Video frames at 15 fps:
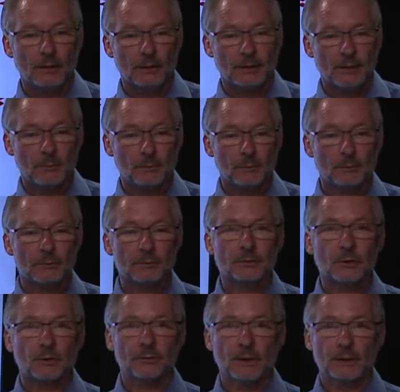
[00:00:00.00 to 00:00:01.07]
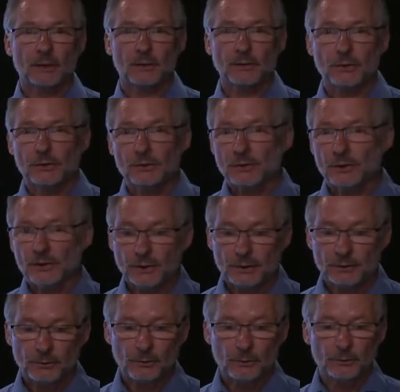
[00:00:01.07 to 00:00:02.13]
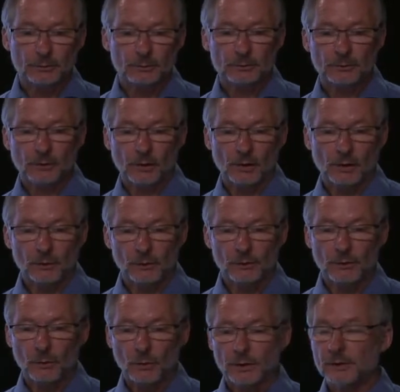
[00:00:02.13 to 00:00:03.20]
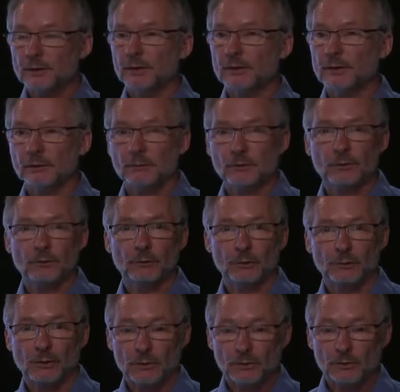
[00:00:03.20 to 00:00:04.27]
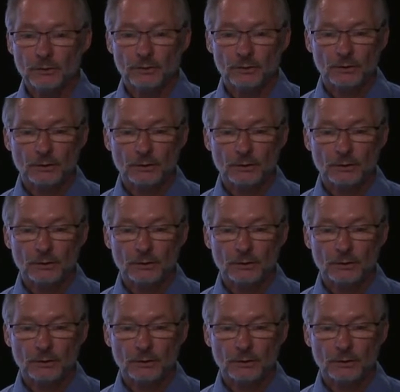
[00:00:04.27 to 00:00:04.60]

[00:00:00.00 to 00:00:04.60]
Examples of technologies in this group are early warning systems for drought,